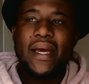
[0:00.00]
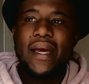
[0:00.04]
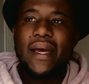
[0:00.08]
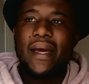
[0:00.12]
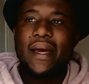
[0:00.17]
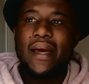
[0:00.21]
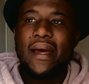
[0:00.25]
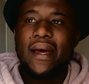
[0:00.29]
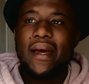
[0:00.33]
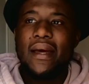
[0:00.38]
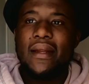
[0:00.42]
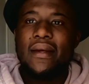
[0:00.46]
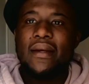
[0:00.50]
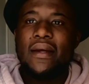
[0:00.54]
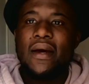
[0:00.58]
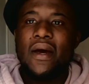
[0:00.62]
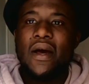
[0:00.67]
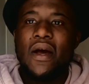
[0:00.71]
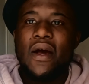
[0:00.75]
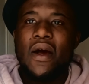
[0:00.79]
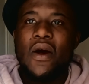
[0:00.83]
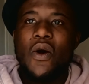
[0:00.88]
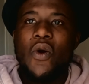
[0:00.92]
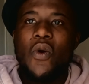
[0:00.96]
And
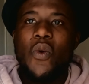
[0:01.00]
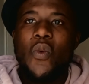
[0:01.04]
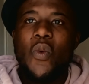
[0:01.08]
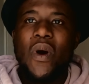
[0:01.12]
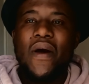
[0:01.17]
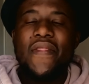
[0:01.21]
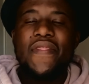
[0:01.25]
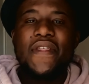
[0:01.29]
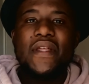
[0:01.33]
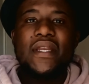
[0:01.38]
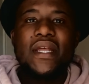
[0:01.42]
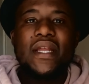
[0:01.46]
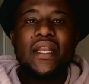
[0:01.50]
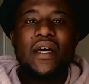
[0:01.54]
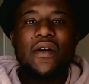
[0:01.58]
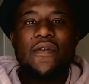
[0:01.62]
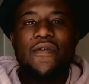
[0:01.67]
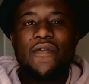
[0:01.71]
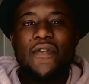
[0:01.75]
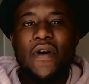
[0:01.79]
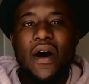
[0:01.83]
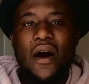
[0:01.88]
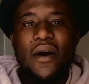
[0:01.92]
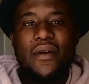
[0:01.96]
one thing that I
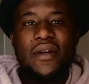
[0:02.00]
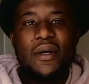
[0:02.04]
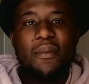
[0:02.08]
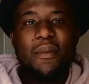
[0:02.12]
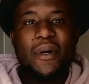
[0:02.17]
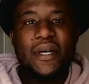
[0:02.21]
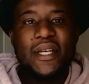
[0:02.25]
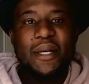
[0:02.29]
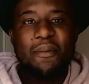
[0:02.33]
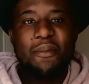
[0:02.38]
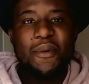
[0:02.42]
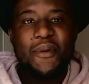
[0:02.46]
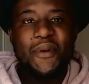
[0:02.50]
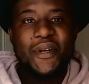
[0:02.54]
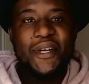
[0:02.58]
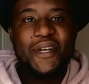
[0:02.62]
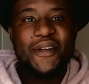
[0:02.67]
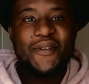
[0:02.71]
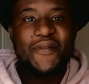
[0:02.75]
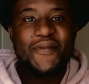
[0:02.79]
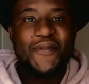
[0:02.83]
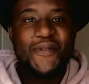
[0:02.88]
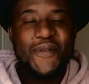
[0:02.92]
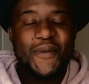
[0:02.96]
found about
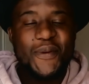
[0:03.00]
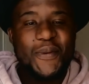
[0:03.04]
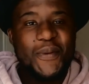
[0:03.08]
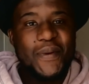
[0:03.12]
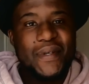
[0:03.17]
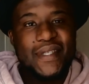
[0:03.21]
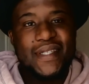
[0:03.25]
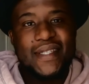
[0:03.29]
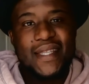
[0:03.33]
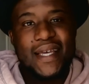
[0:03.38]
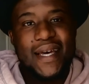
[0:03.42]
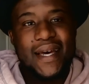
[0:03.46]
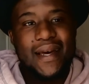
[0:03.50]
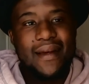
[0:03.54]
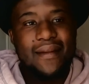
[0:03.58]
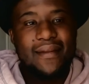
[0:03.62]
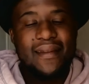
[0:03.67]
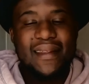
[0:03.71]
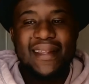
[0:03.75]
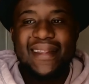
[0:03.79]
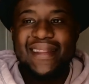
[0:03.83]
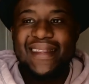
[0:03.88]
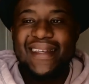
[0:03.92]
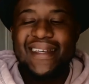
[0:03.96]
American food was that
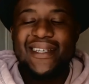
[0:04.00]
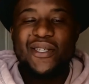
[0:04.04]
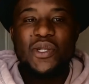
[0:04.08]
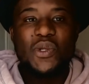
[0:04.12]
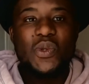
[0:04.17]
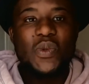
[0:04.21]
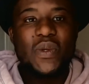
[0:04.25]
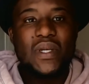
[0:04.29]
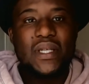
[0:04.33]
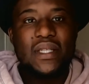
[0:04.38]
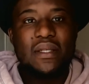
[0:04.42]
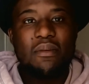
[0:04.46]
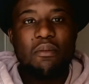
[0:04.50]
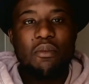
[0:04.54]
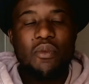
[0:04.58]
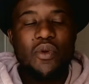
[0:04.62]
they're sweet.